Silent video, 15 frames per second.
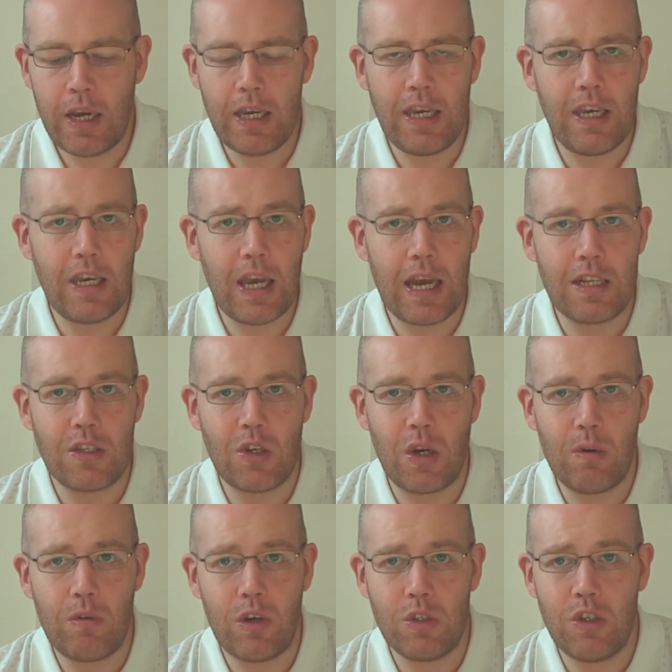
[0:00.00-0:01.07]
He had
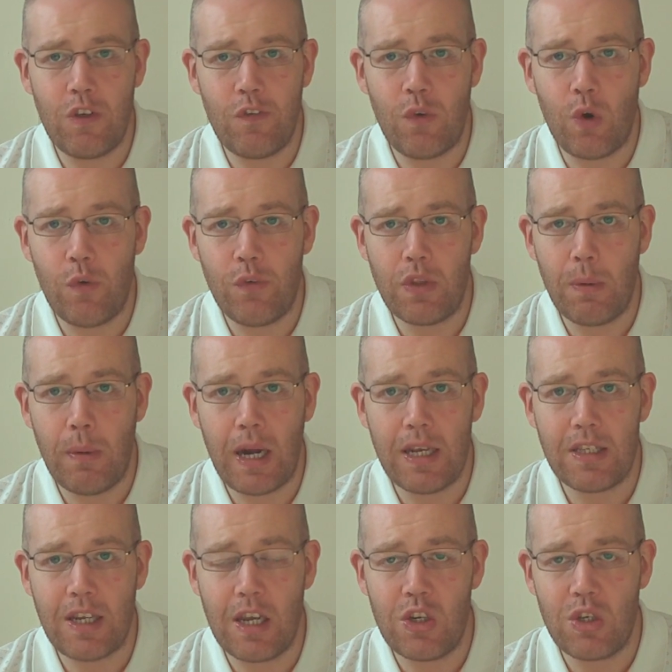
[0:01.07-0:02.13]
Time Crisis 4 for the
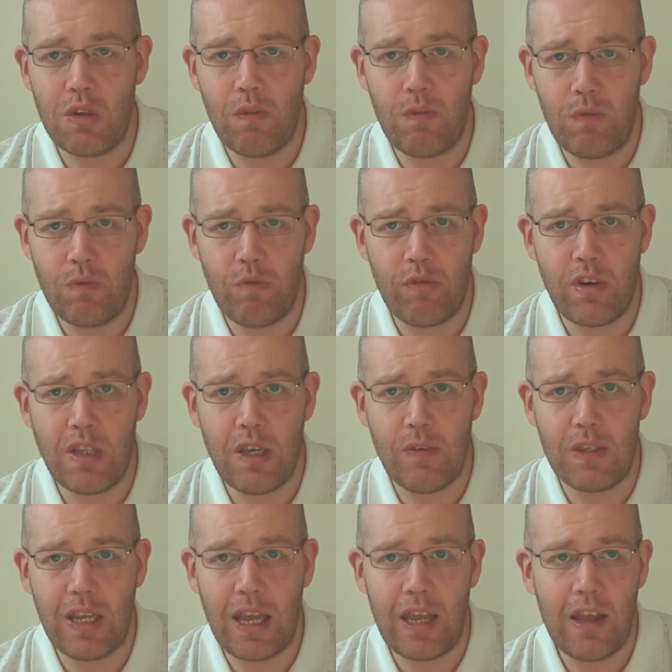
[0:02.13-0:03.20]
PlayStation 3
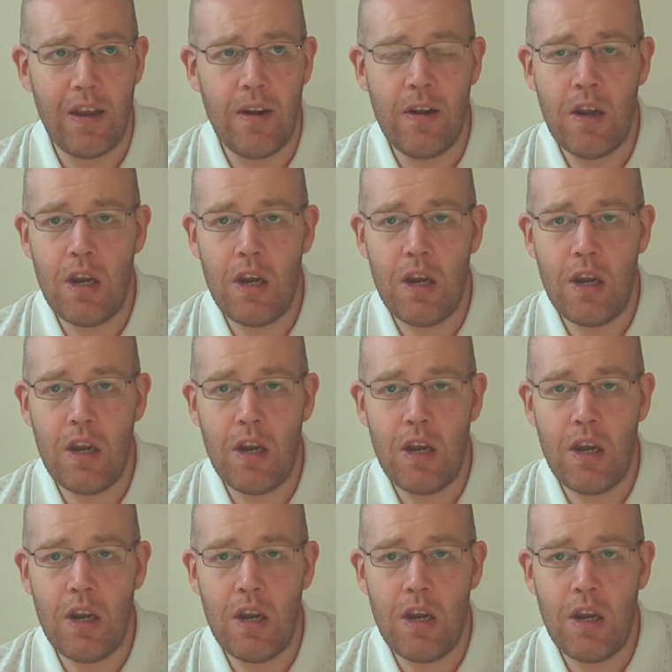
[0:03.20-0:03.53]
the other day,